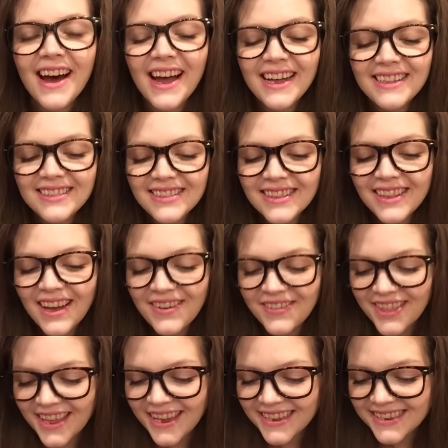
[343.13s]
I love
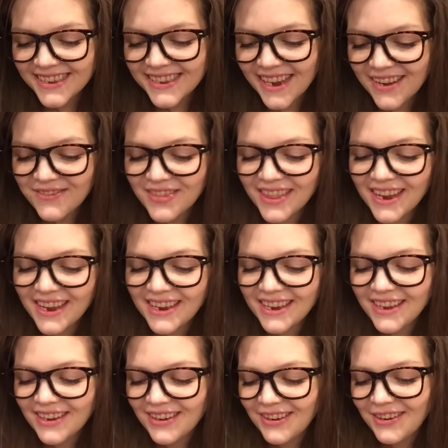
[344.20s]
this, Sam.
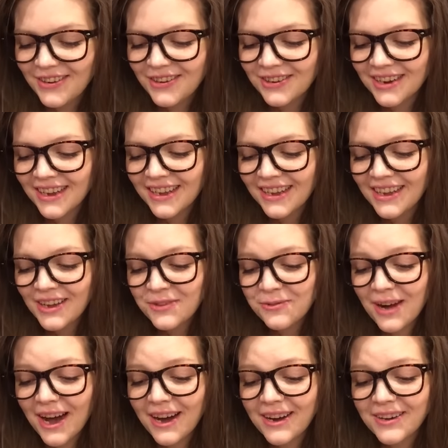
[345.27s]
Thank you.
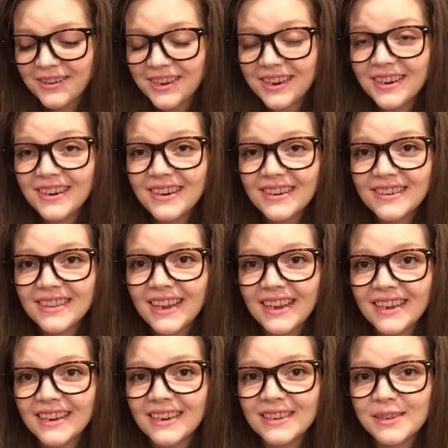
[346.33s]
Wow, you're
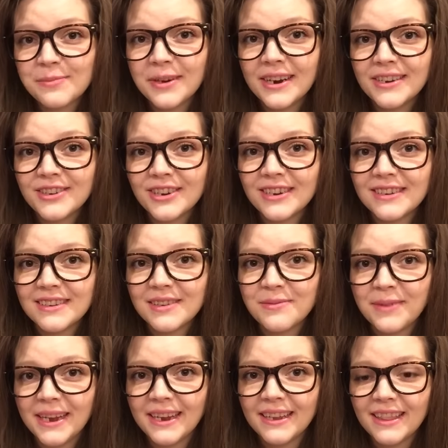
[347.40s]
like an inspiration to
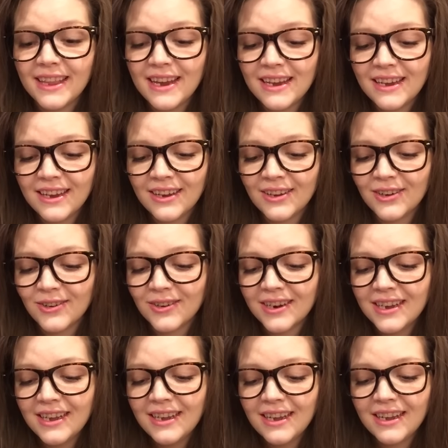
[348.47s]
me. Thank you.
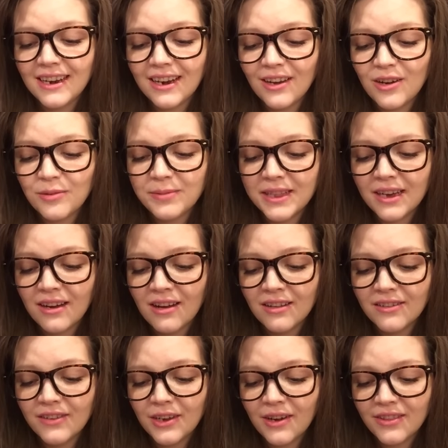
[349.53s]
And I hope that
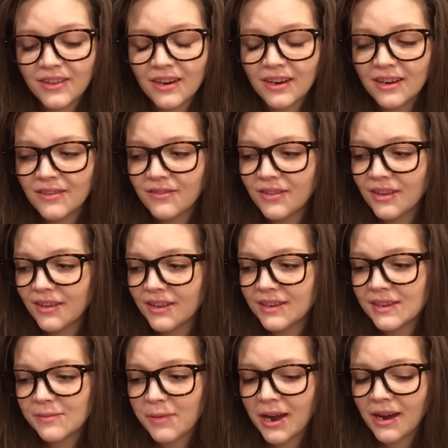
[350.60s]
all of you out there can feel
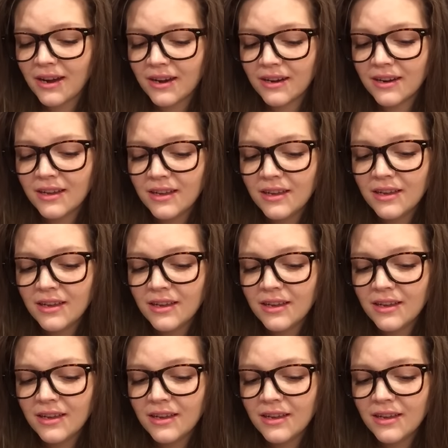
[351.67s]
inspired